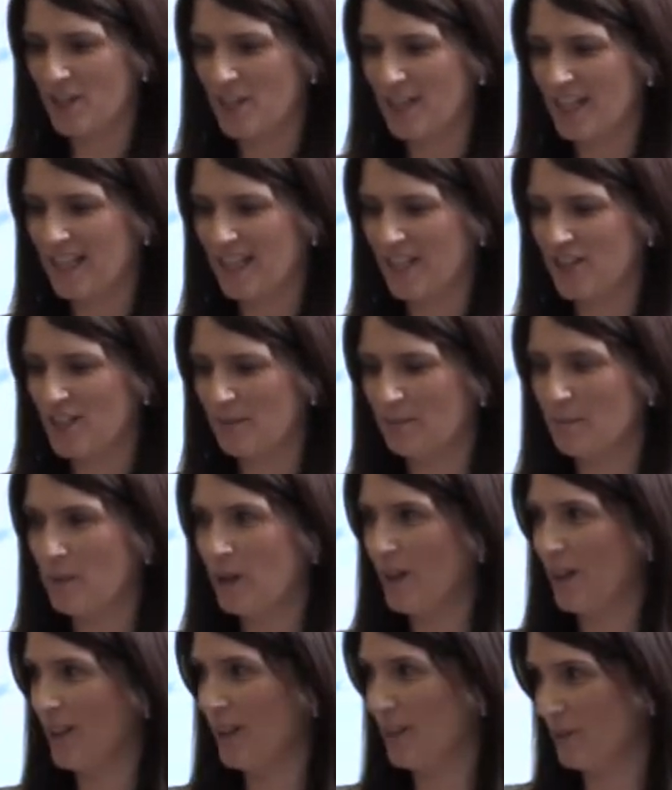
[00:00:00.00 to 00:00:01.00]
ARK Ageing,
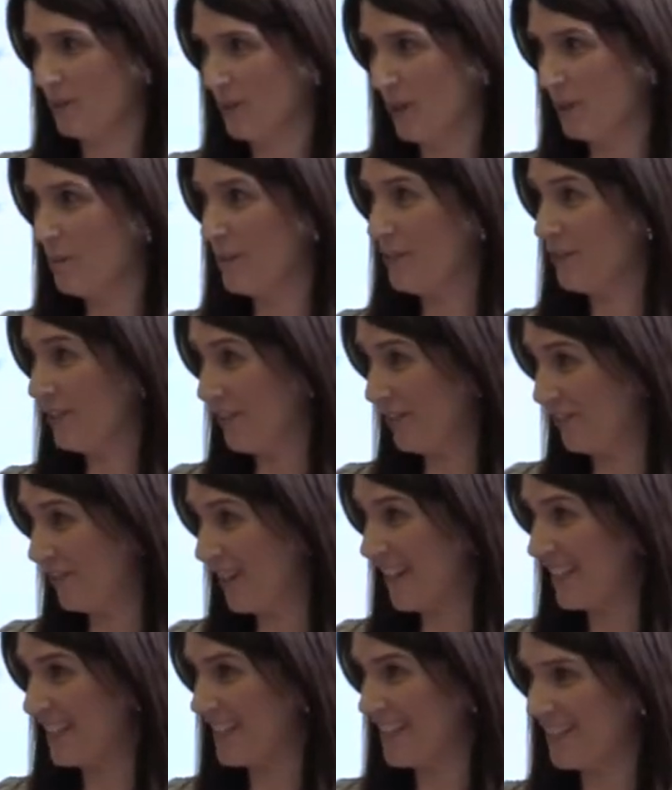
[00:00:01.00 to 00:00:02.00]
Paul and Robert, for
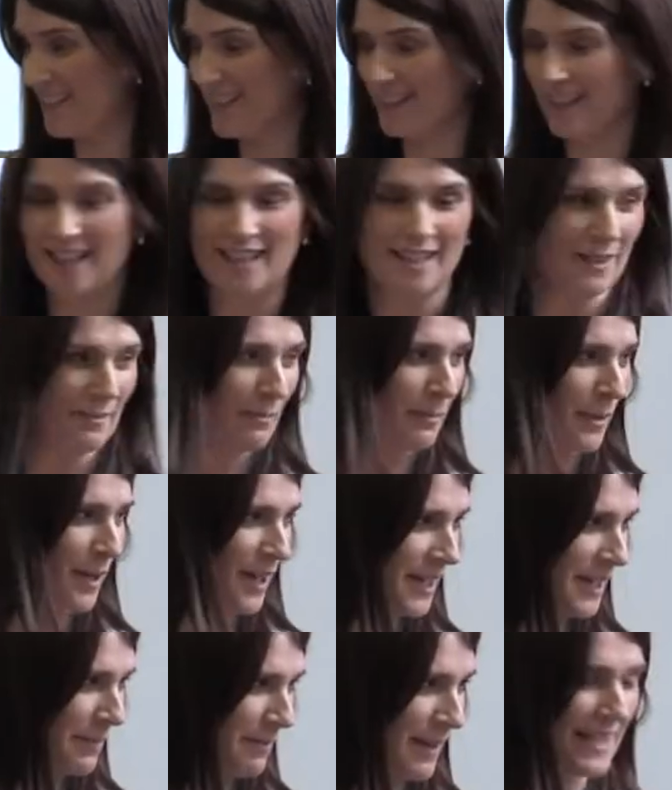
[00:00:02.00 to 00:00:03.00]
inviting
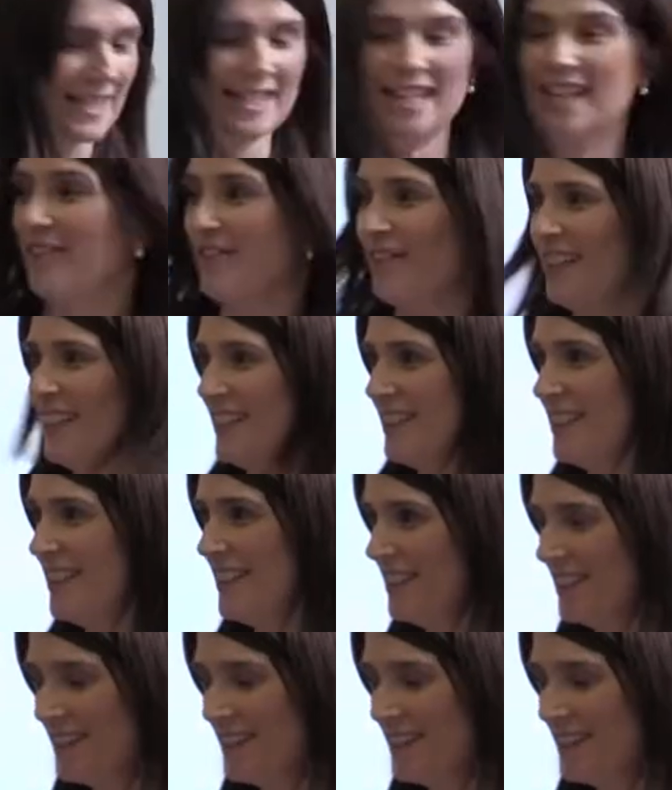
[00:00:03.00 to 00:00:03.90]
Mark and myself here